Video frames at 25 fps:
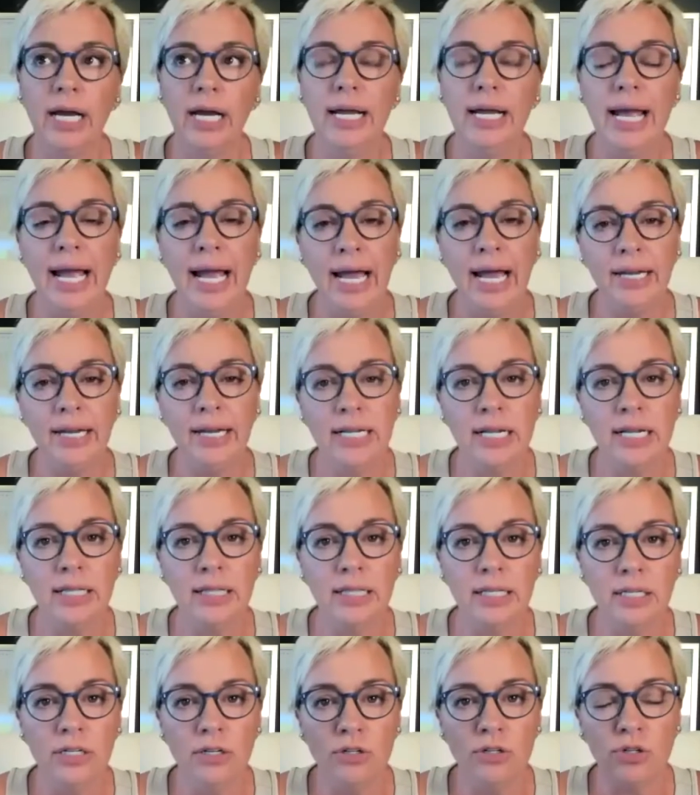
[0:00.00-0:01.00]
adding
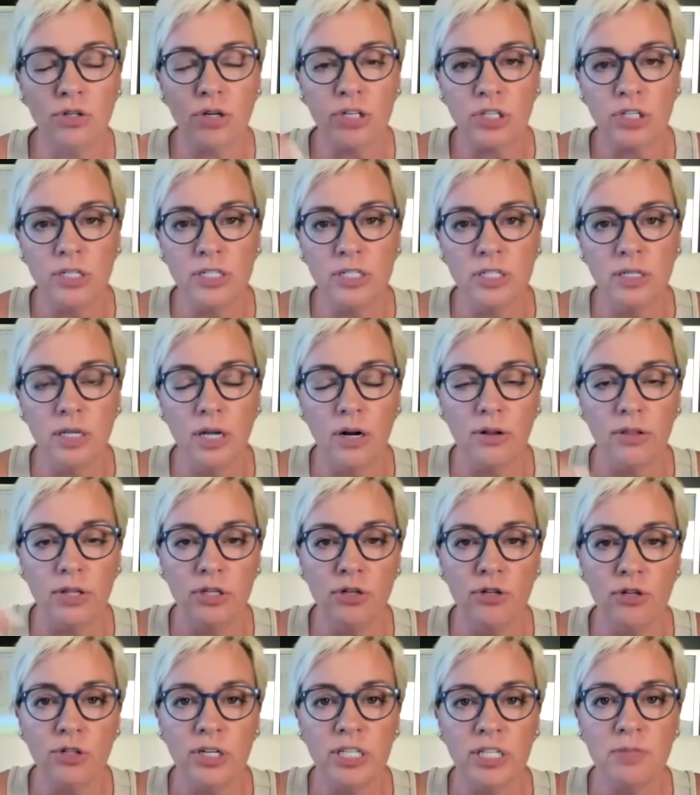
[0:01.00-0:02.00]
the nutrition or the
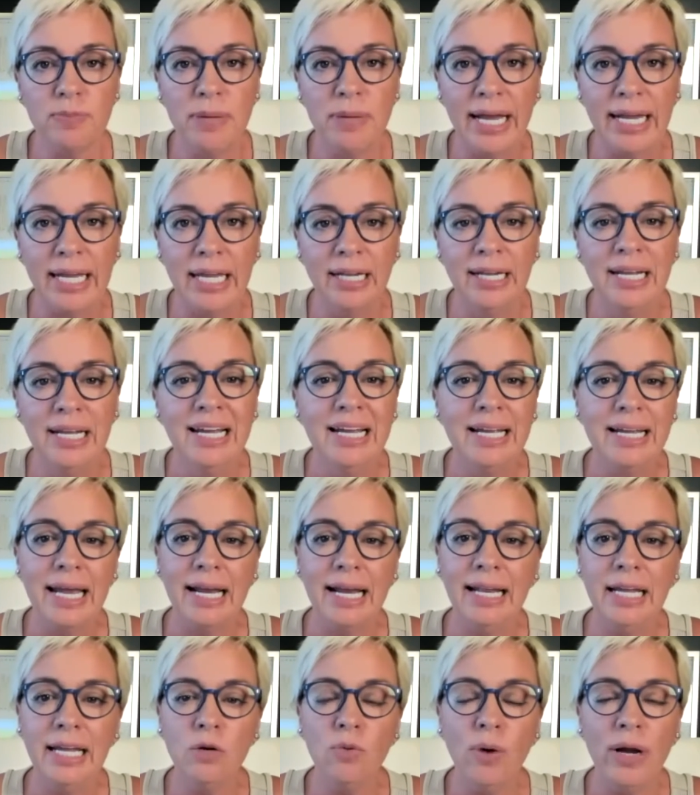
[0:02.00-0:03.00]
nutrients back in,
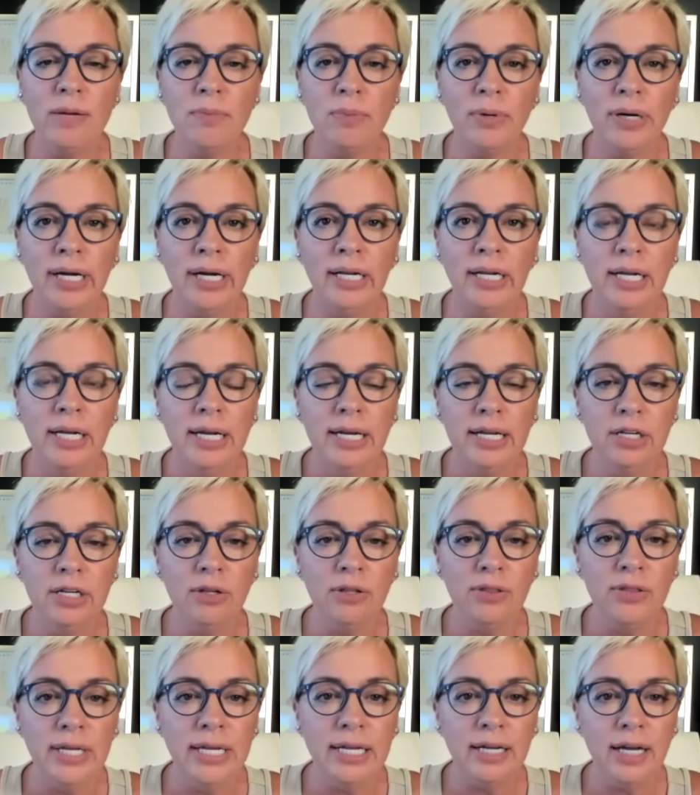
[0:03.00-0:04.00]
kind of like white bread.
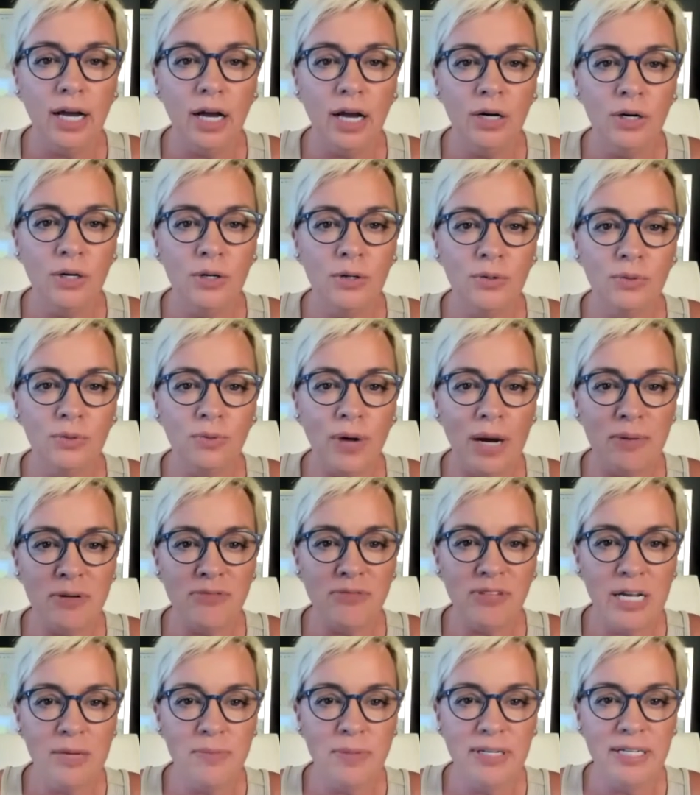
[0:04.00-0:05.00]
You think, oh,
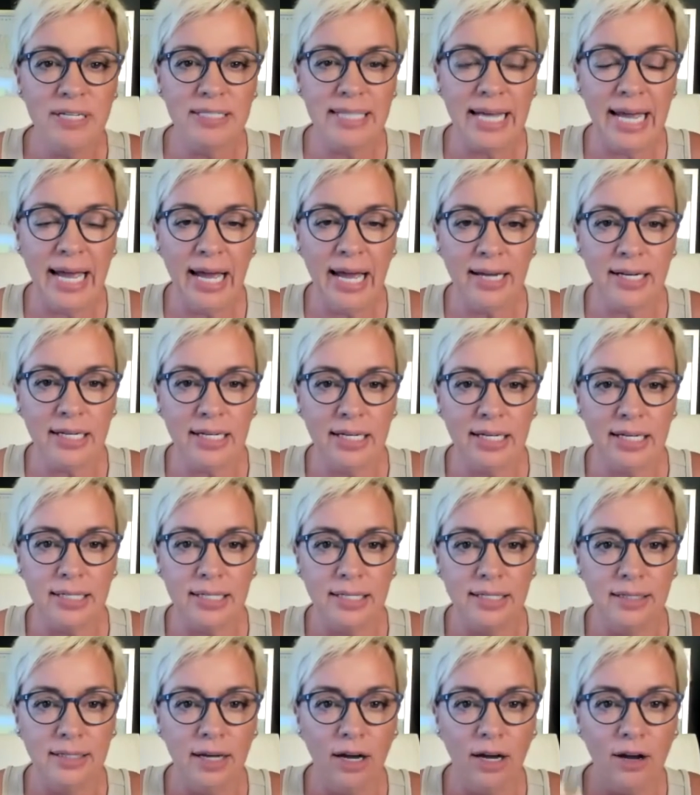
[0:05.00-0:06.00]
riboflavin is added
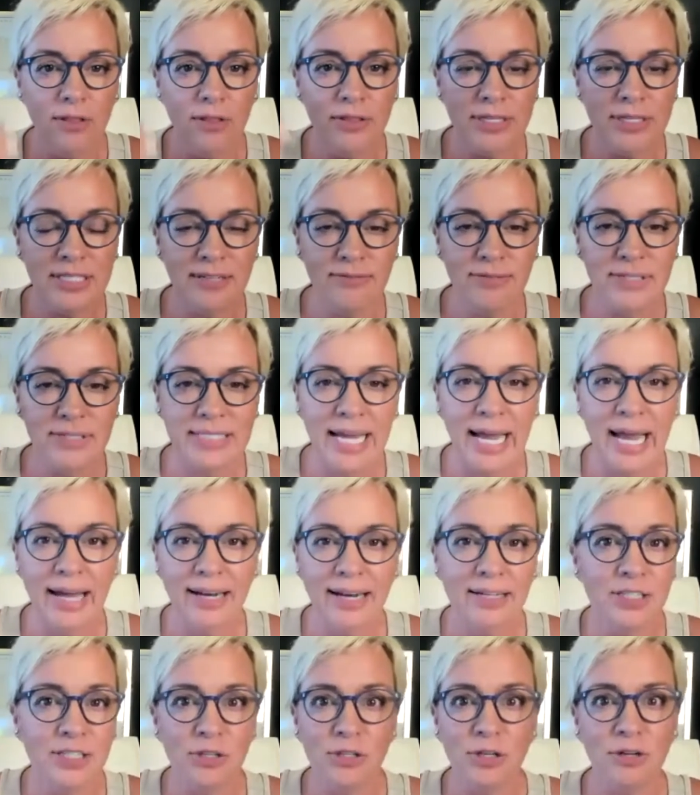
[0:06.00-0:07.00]
and all this stuff is
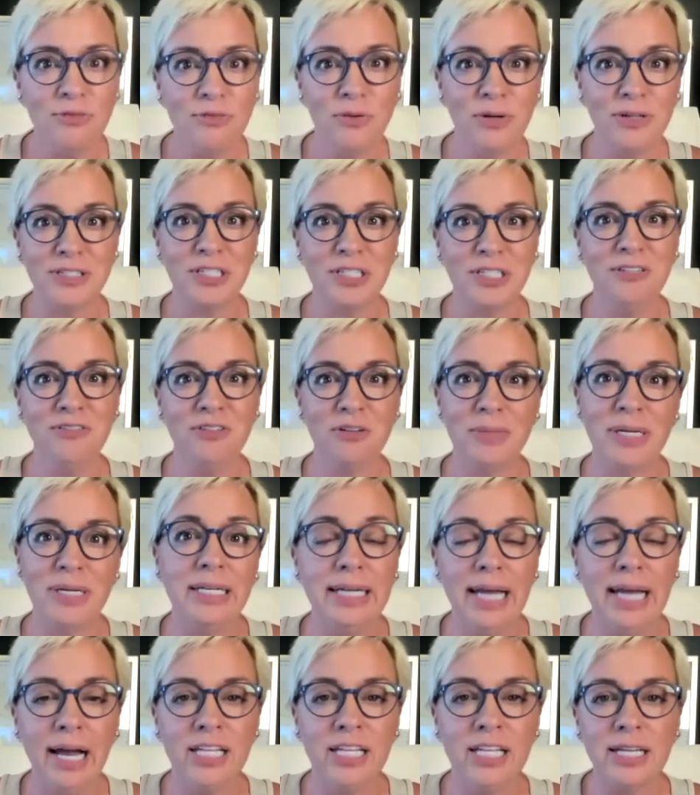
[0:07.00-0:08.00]
added, so therefore it's good for me.
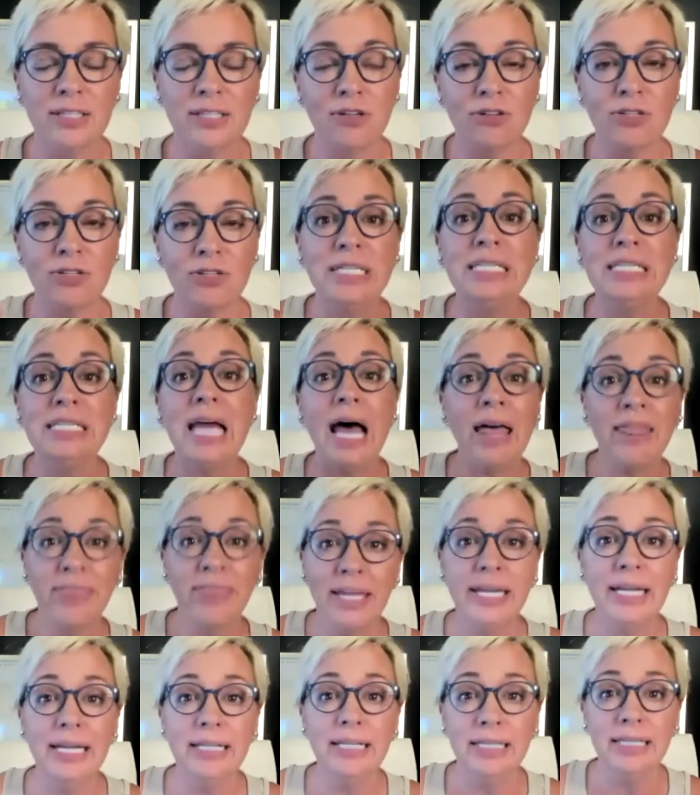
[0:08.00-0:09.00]
Yeah, it's because there's
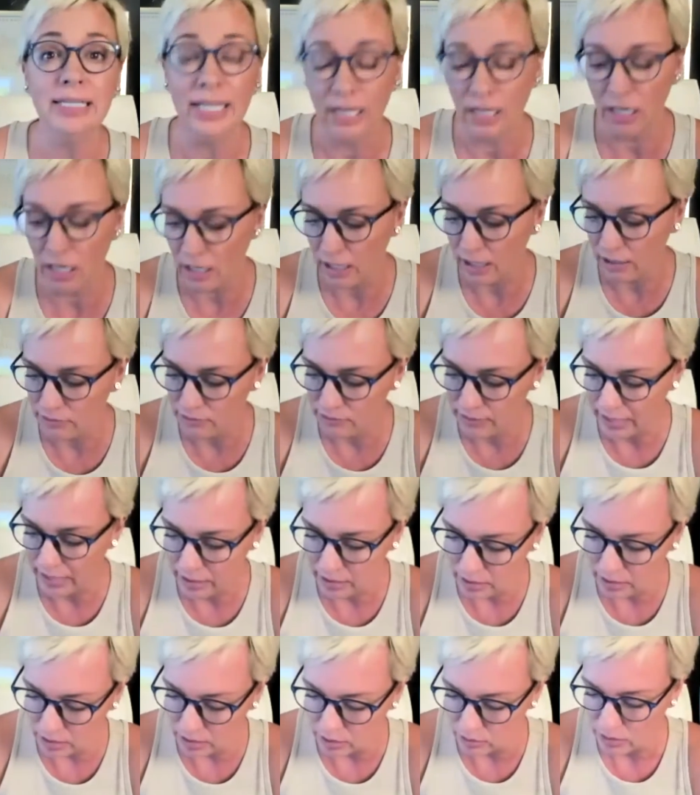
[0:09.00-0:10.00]
nothing in there of
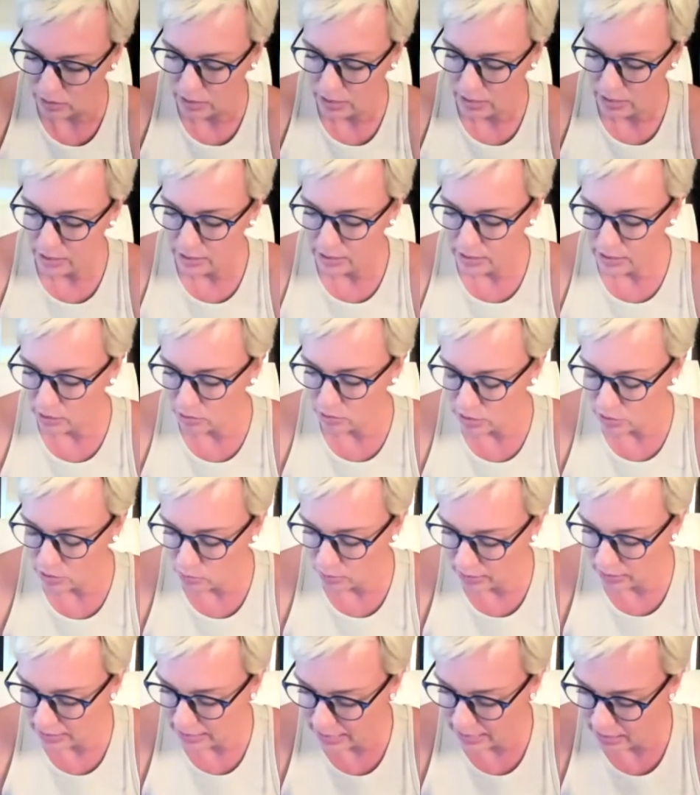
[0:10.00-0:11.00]
value. So just
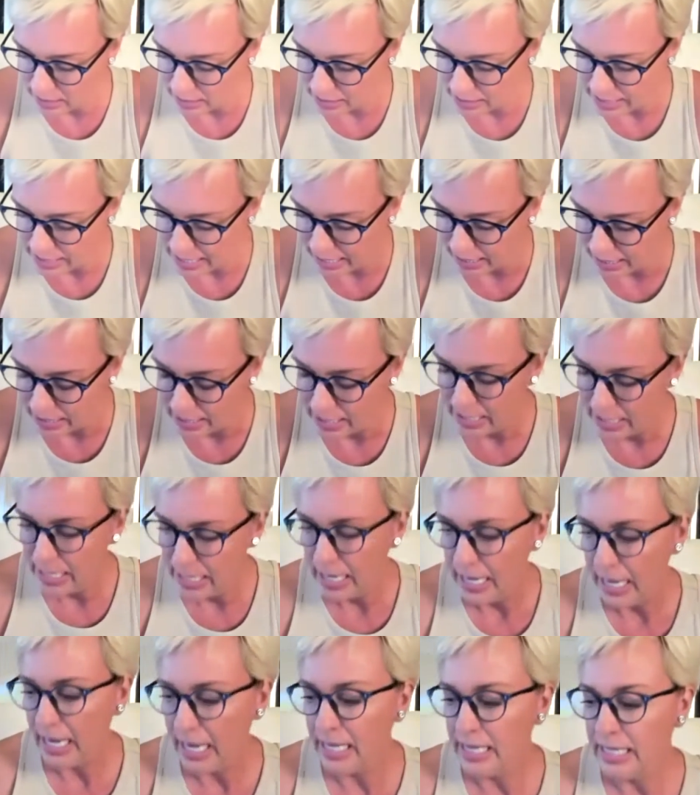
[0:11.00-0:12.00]
wanted to hit on that.
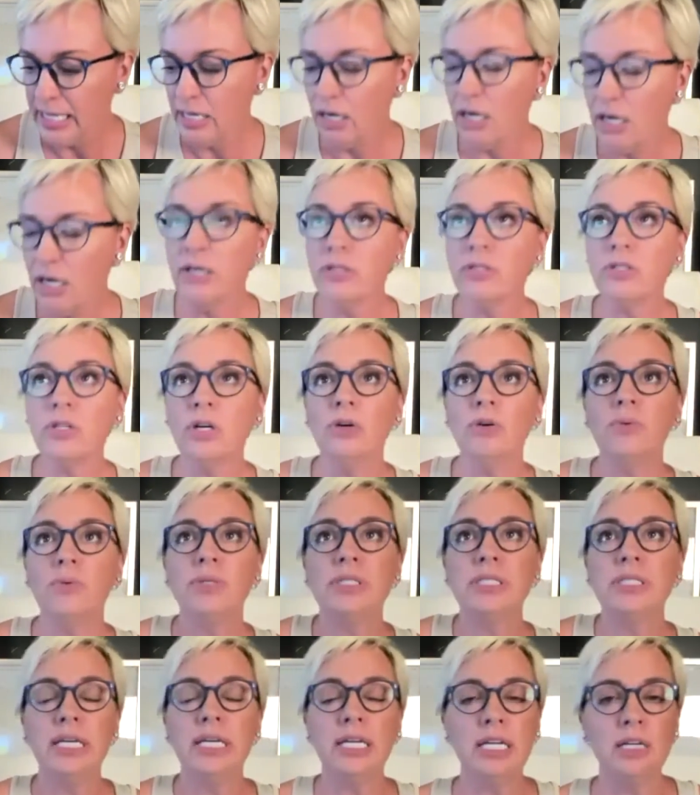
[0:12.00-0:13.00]
And then also it
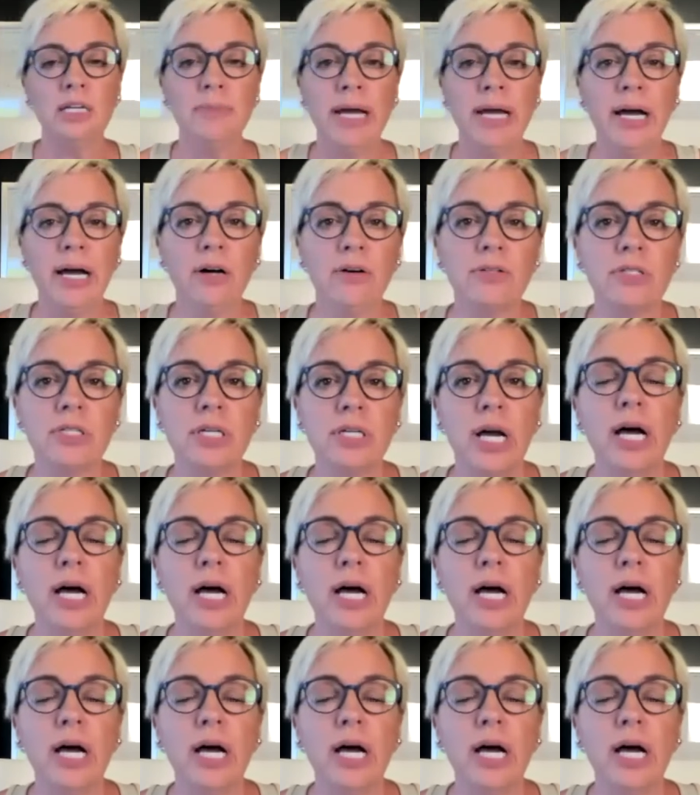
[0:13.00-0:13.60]
was thinking about